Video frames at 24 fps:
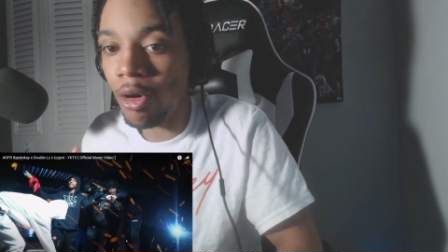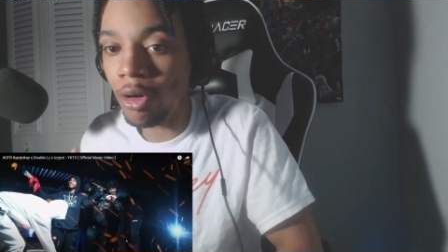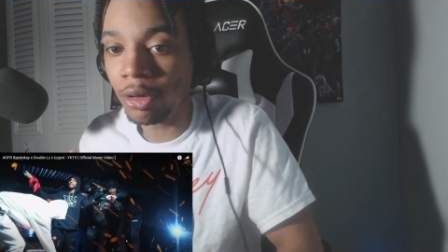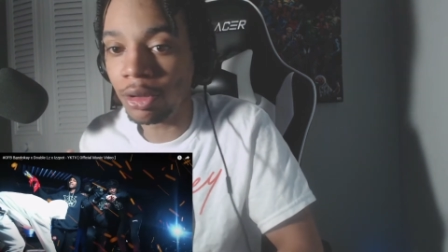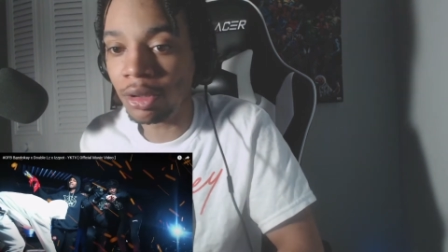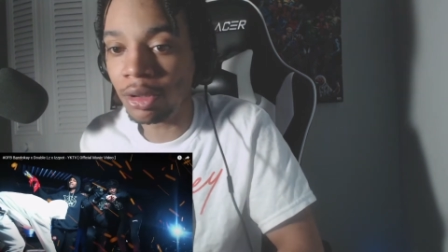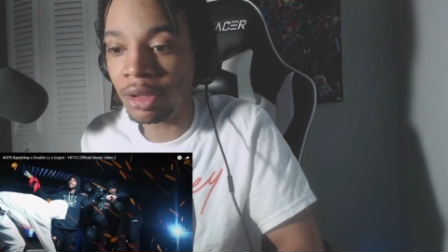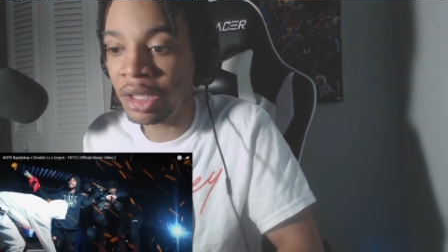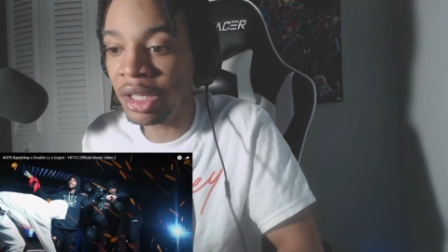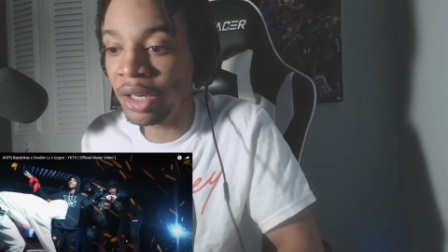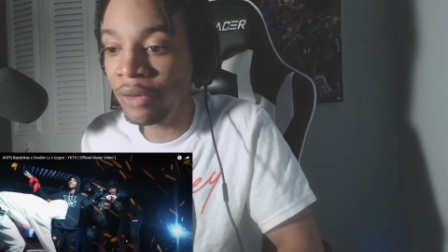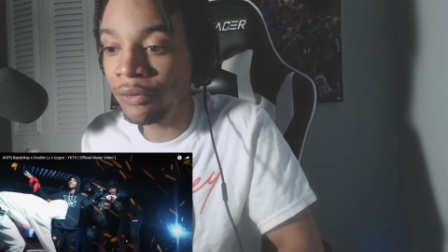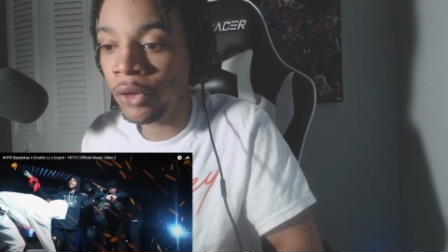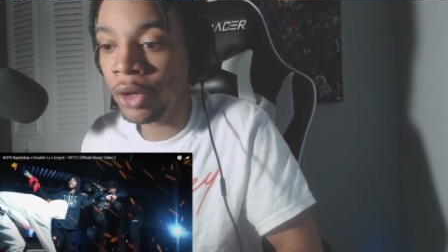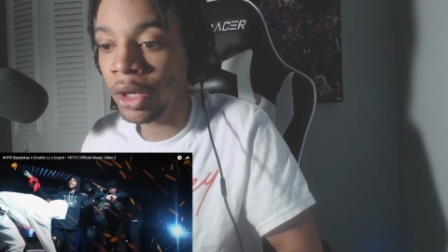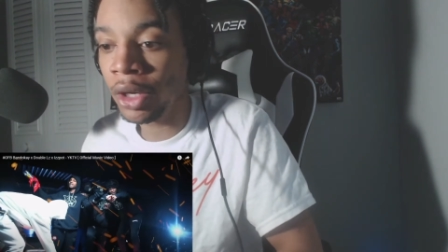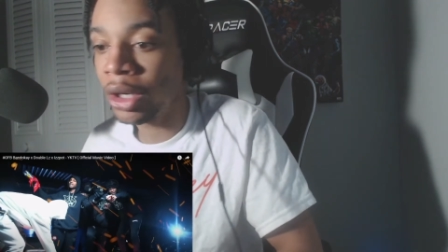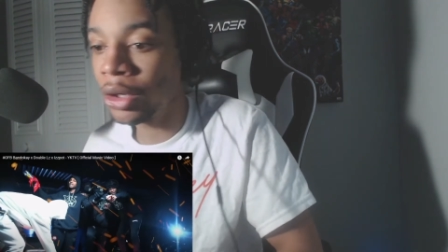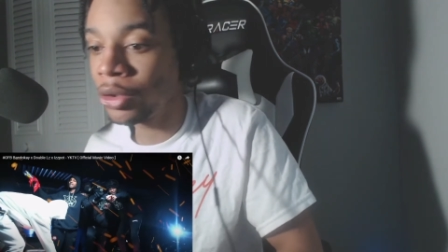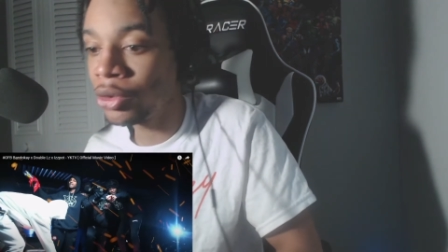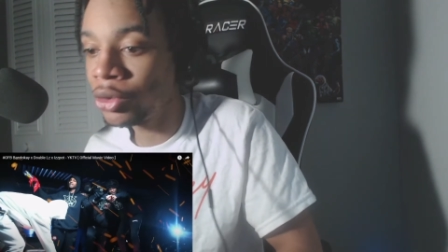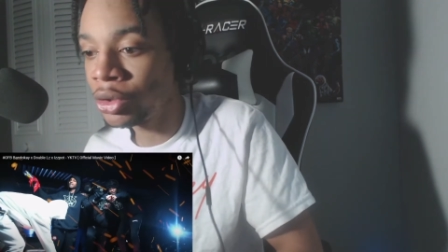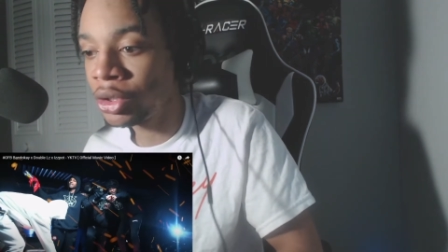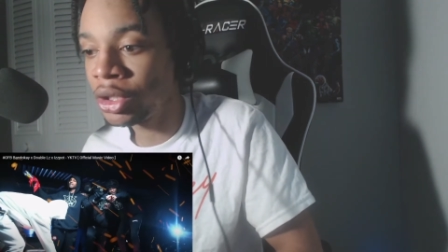different
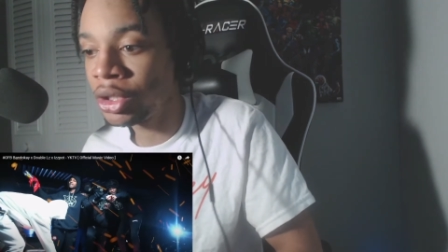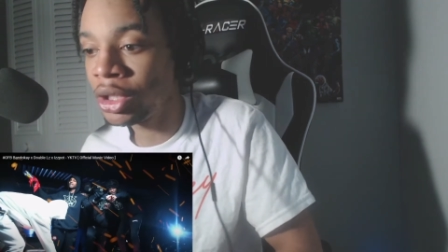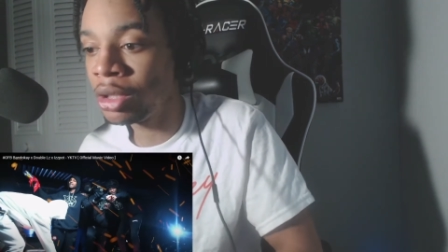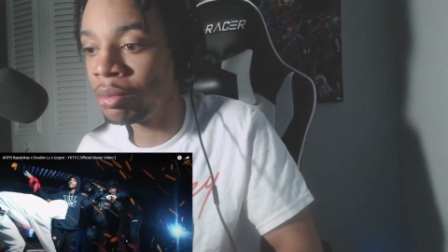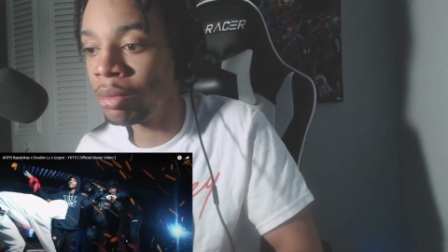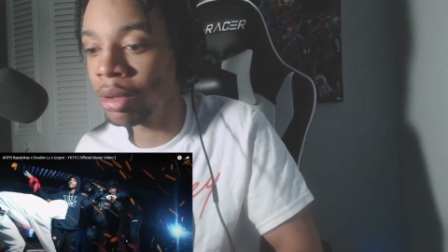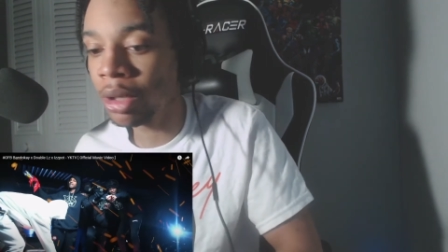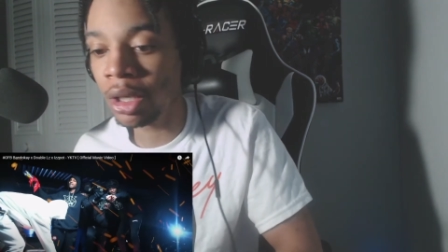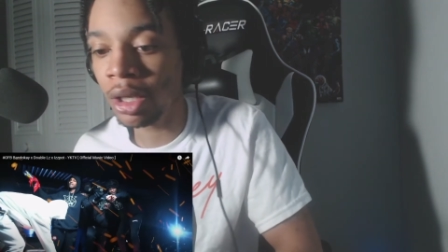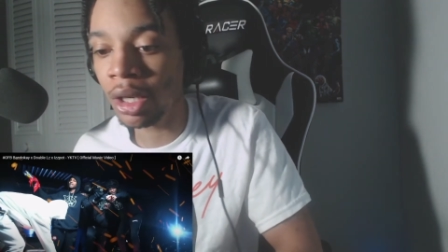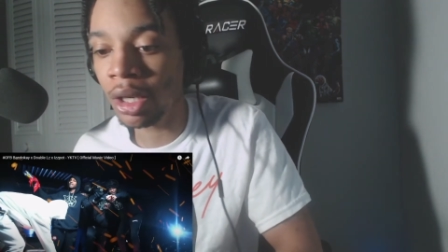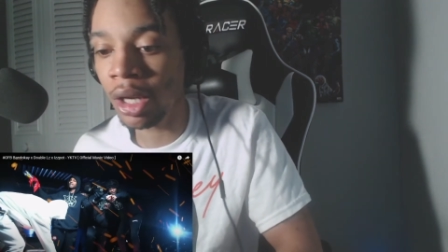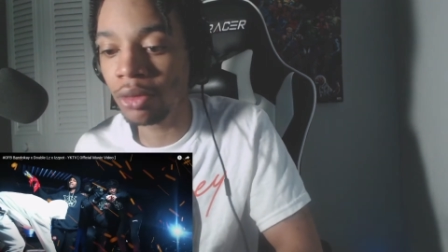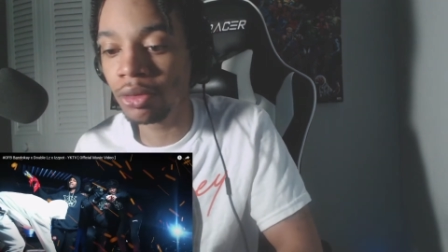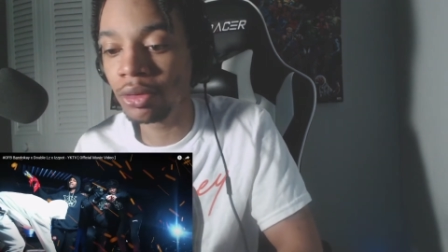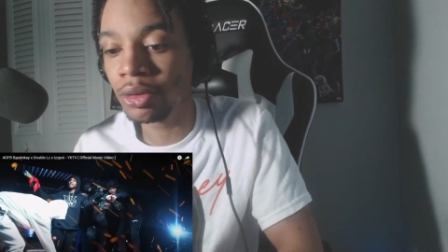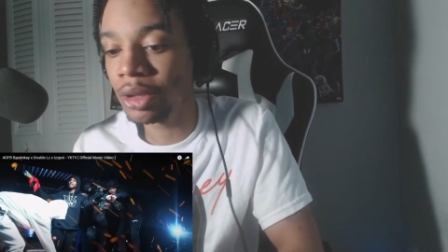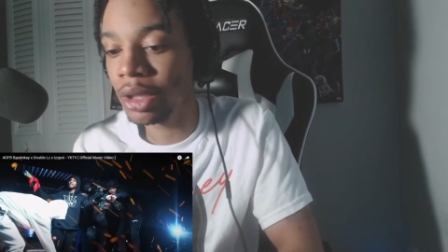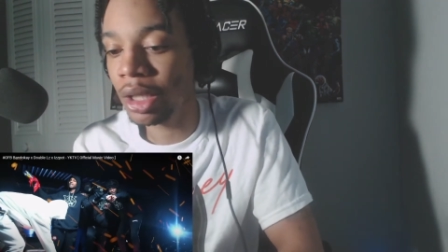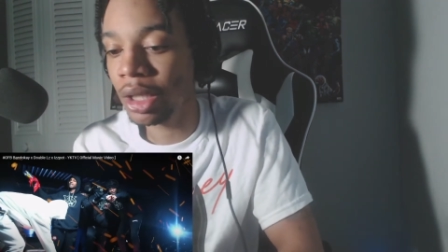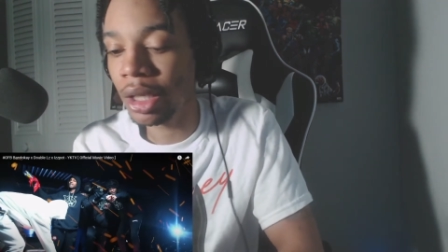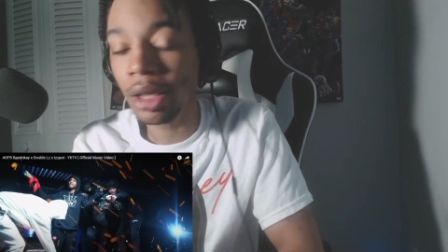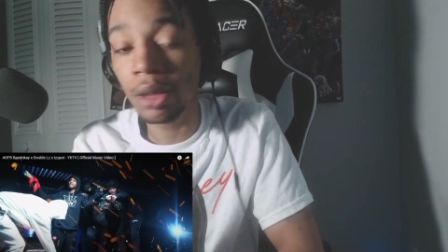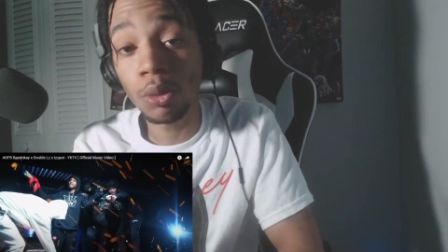energy, bro. I was
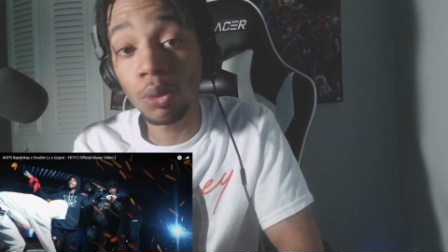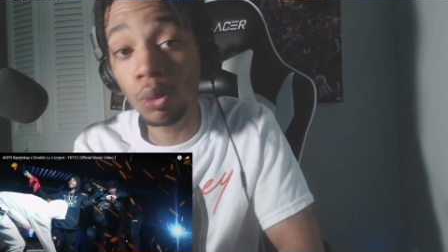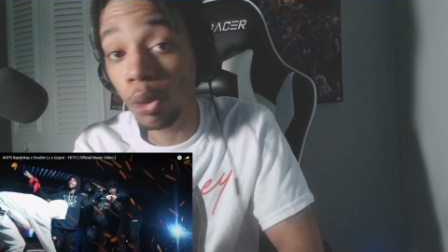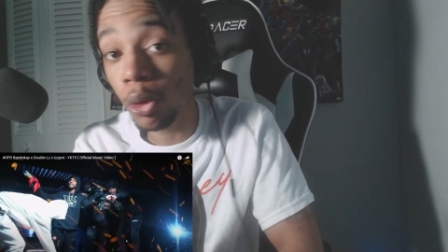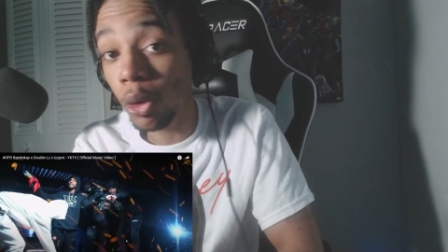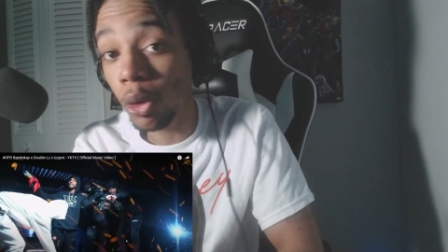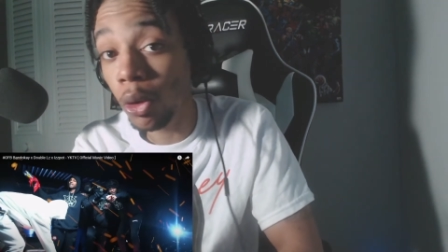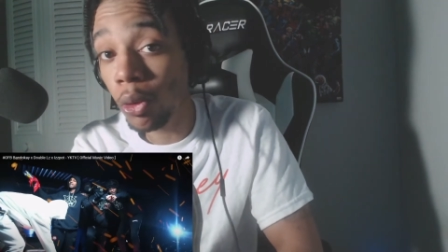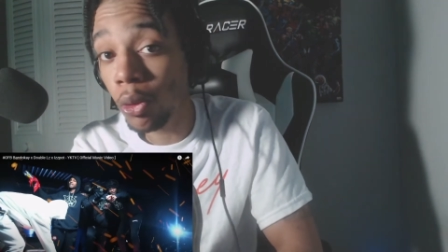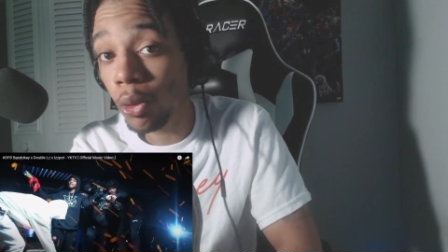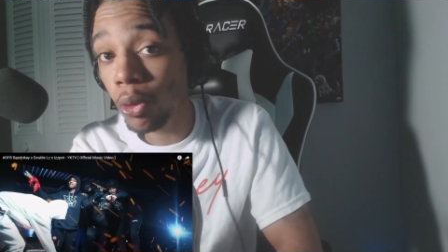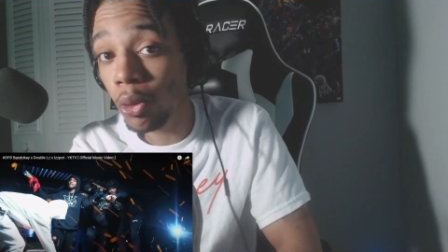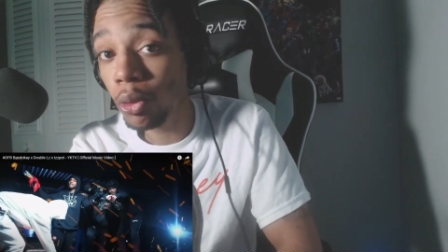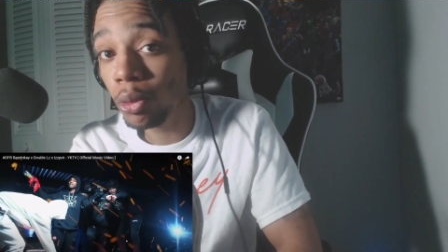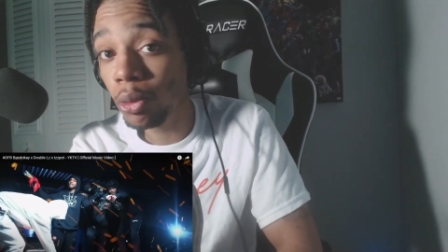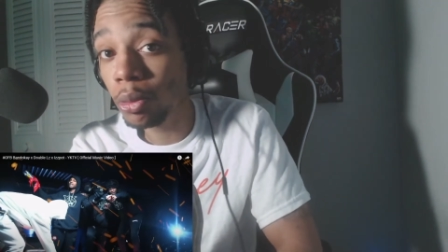like, whoa,